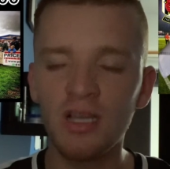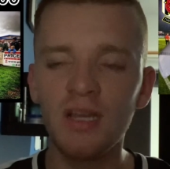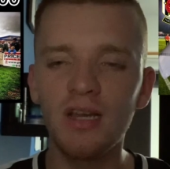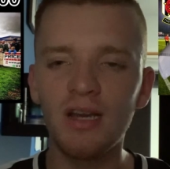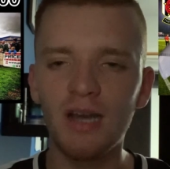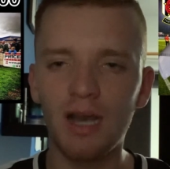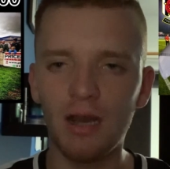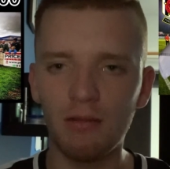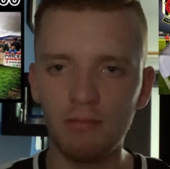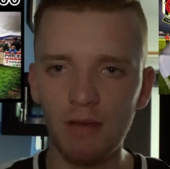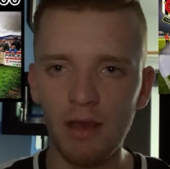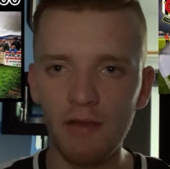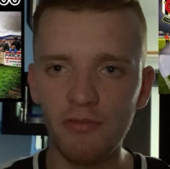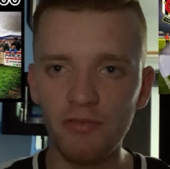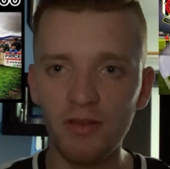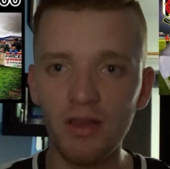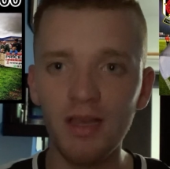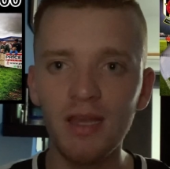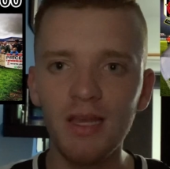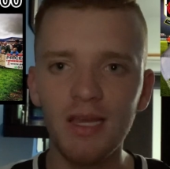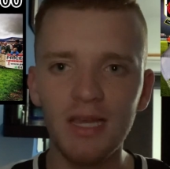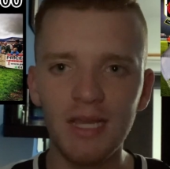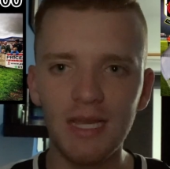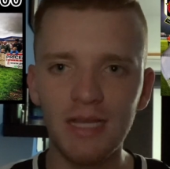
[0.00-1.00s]
However,
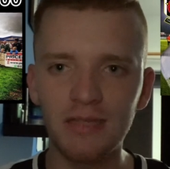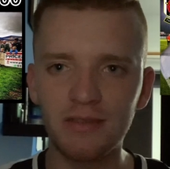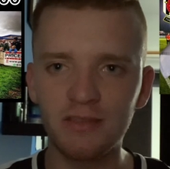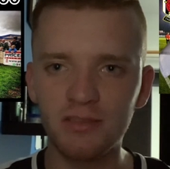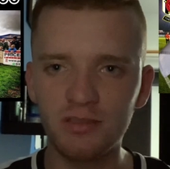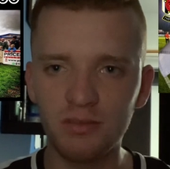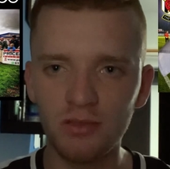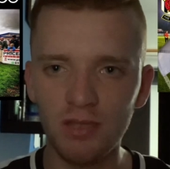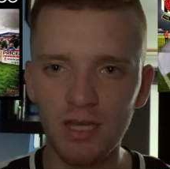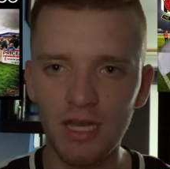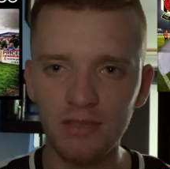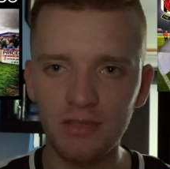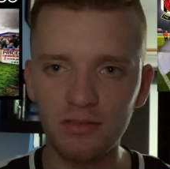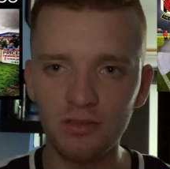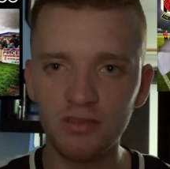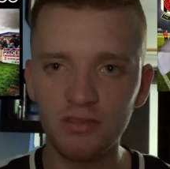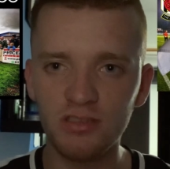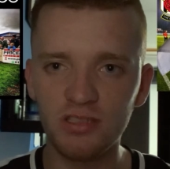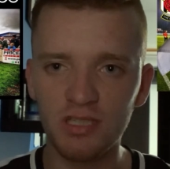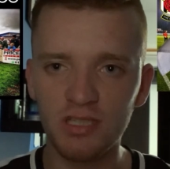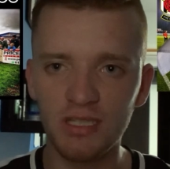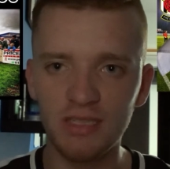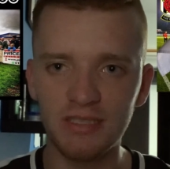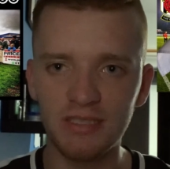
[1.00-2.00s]
it
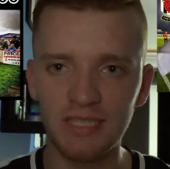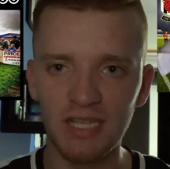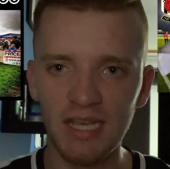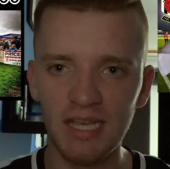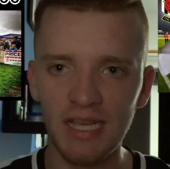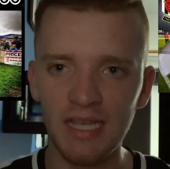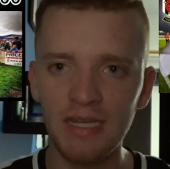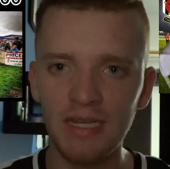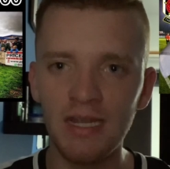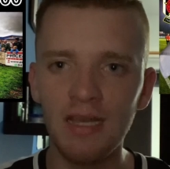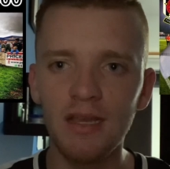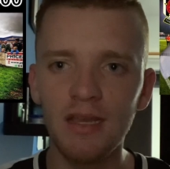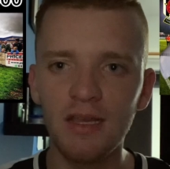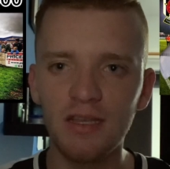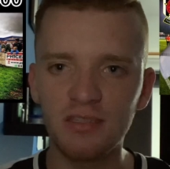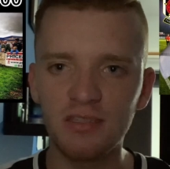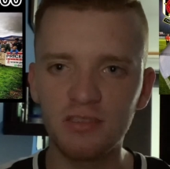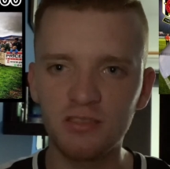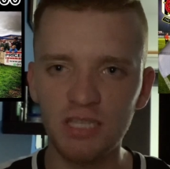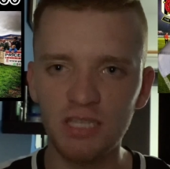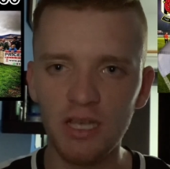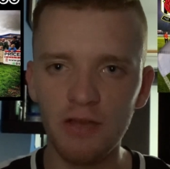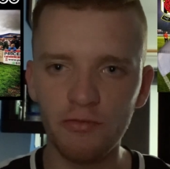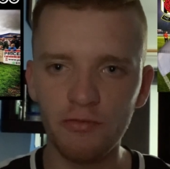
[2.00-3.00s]
does contain
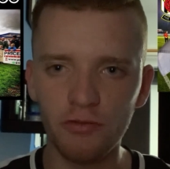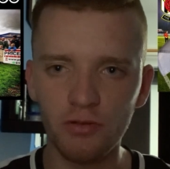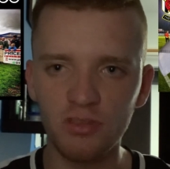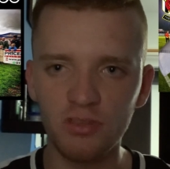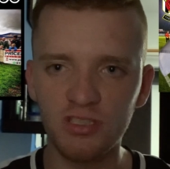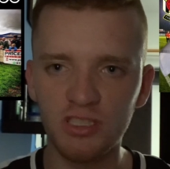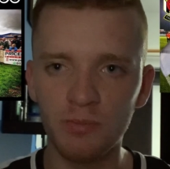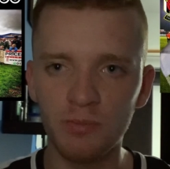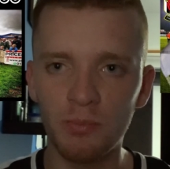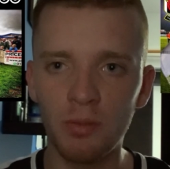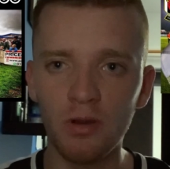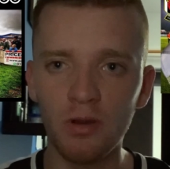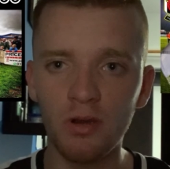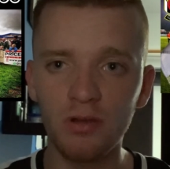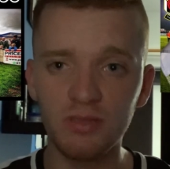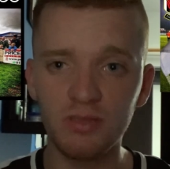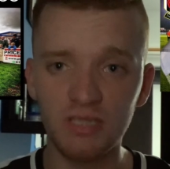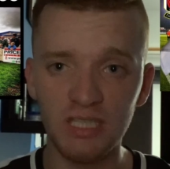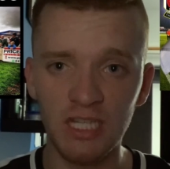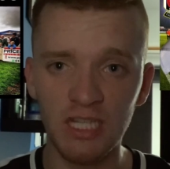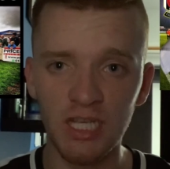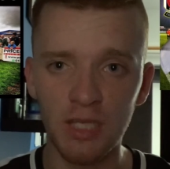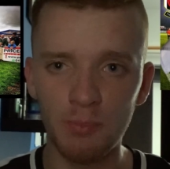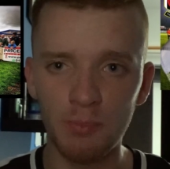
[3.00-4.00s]
several
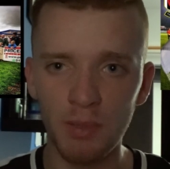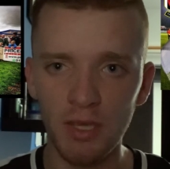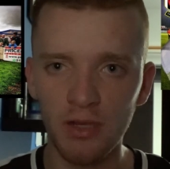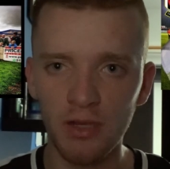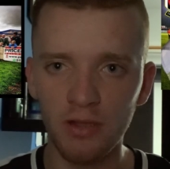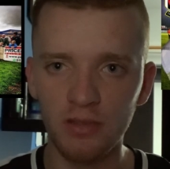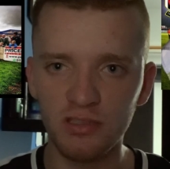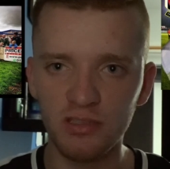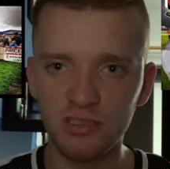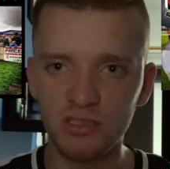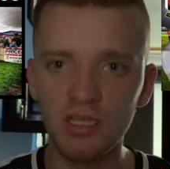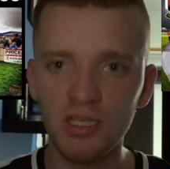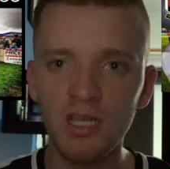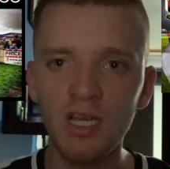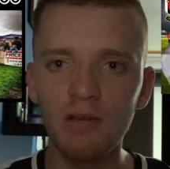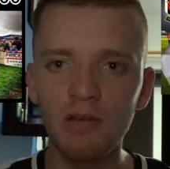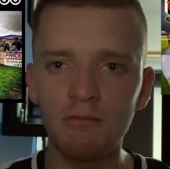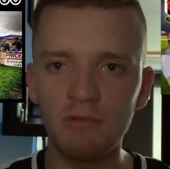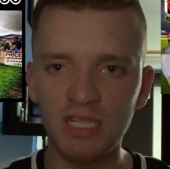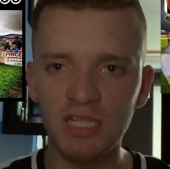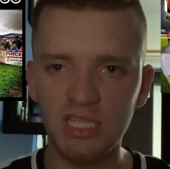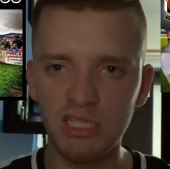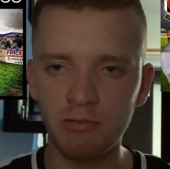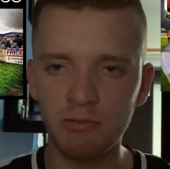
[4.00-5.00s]
supporting pillars
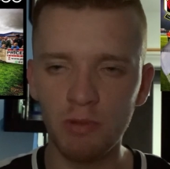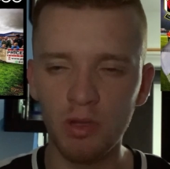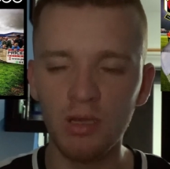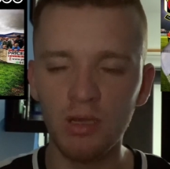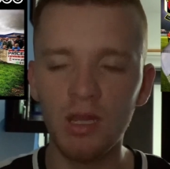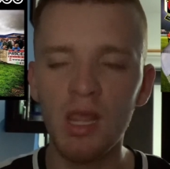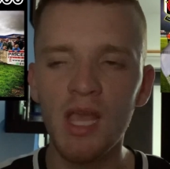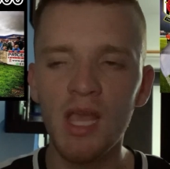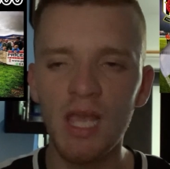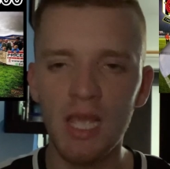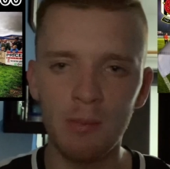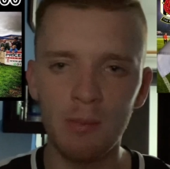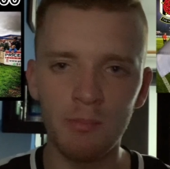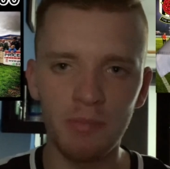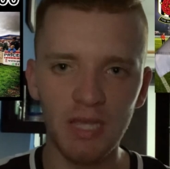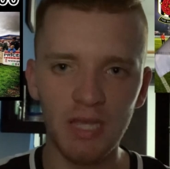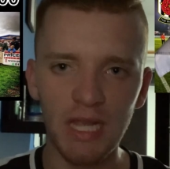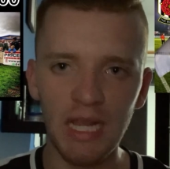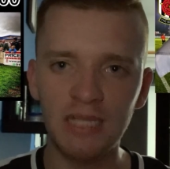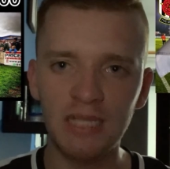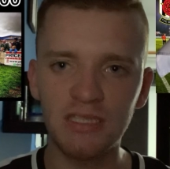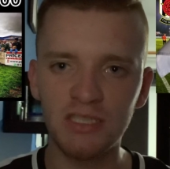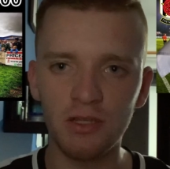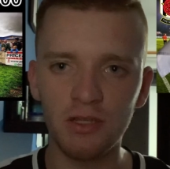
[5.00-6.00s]
which will
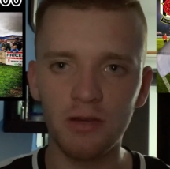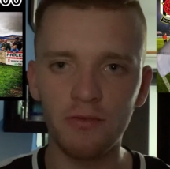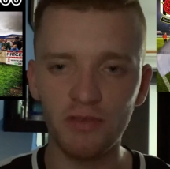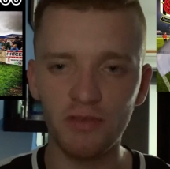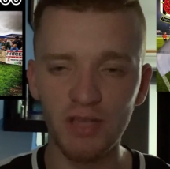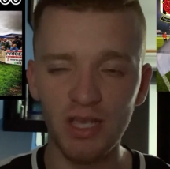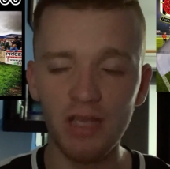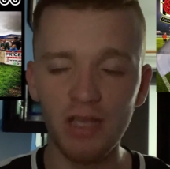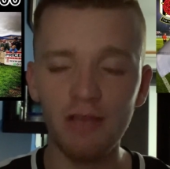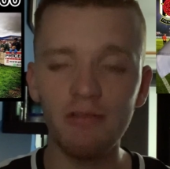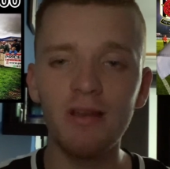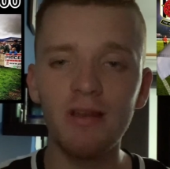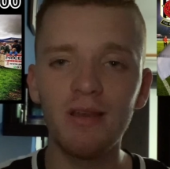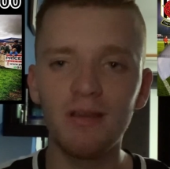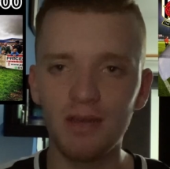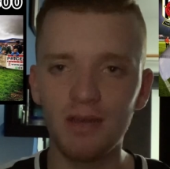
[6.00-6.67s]
impede your view.